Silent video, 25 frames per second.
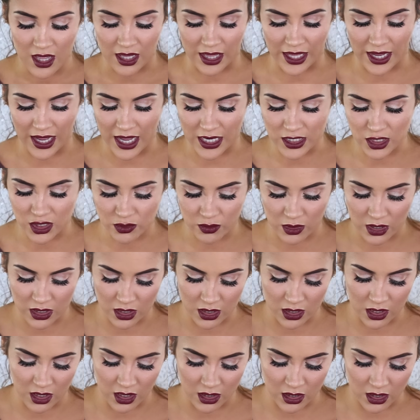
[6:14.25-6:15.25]
Like I just
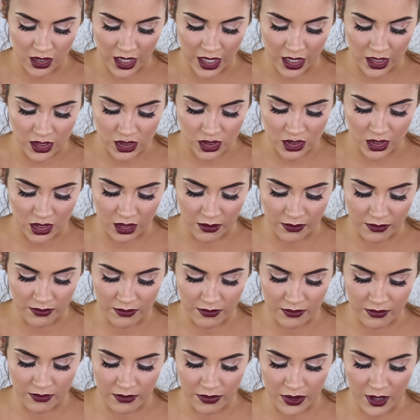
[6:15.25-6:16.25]
wanna actually
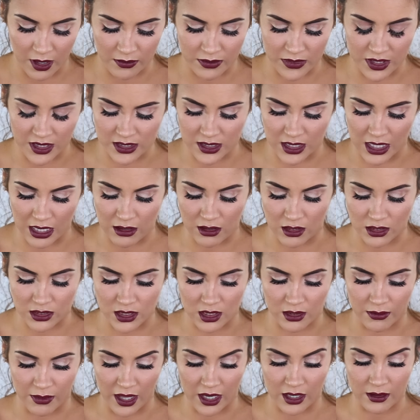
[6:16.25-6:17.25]
pump this out
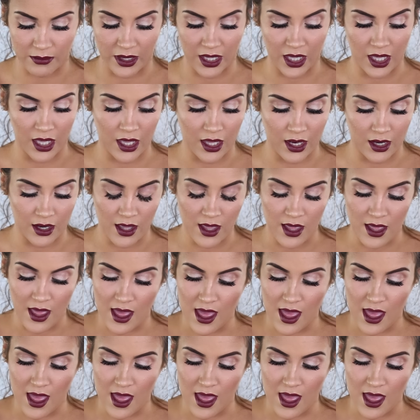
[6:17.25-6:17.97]
onto the back of my hand